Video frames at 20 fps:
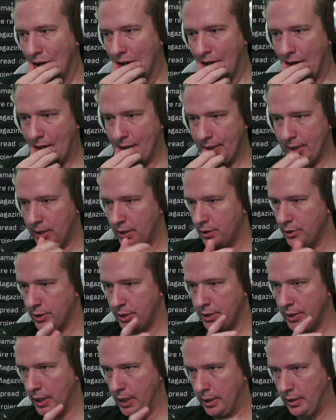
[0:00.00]
And there's a
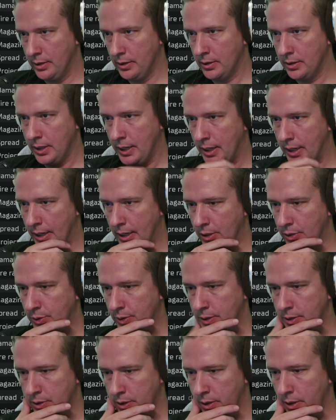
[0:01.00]
ton, and each
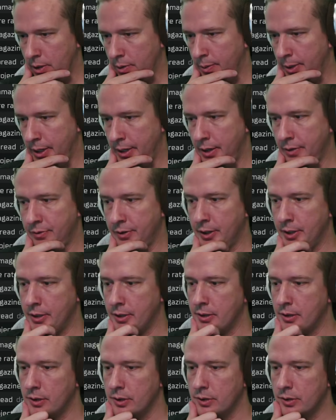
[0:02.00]
one's a little bit different.
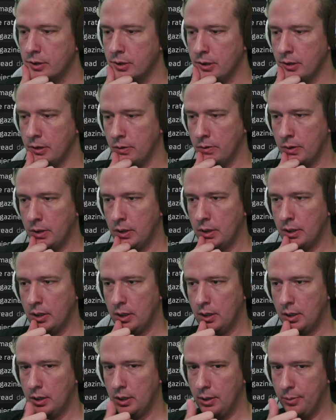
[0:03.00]
So
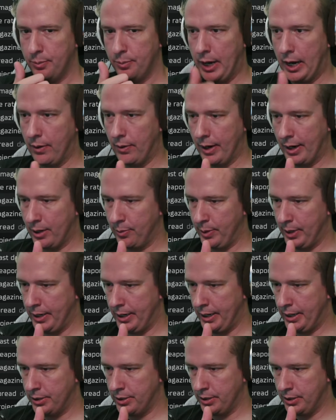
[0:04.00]
my
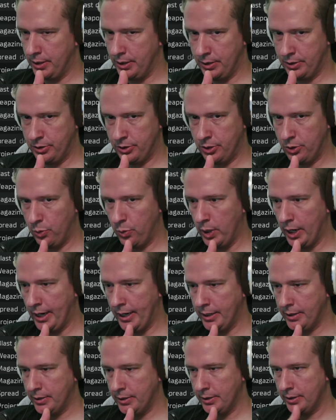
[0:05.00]
recommendation is the
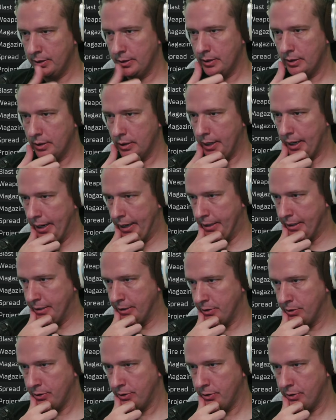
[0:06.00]
white
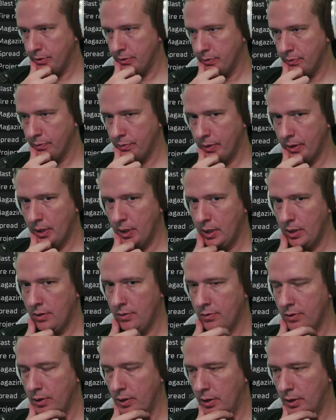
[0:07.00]
cannons
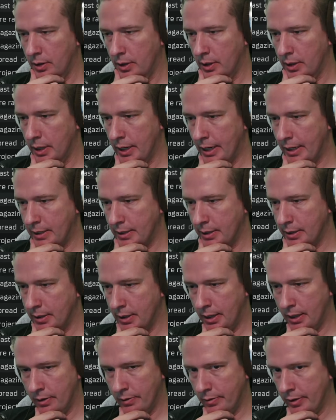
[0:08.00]
for the light and the
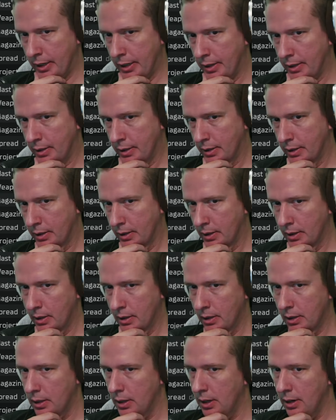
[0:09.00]
heavy
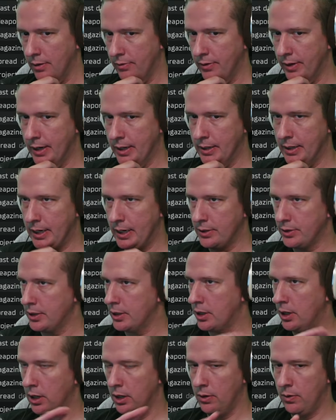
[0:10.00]
are
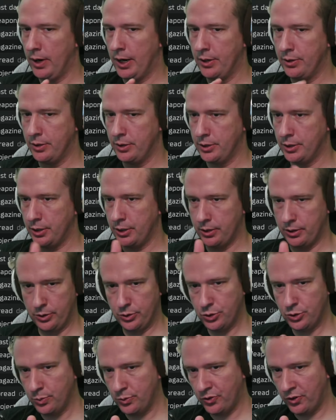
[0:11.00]
fantastic all-arounders. You can
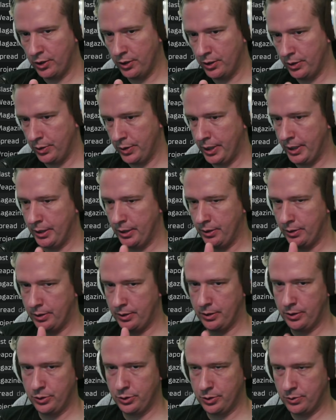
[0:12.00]
use them for looting, you
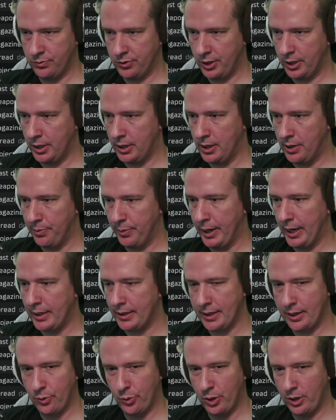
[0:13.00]
can use them for combat,
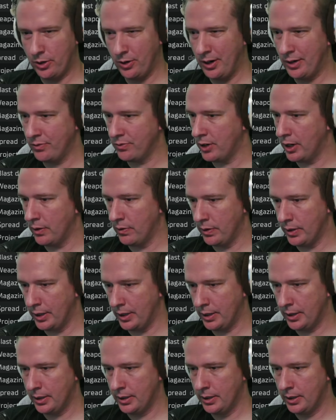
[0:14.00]
they work great for everything.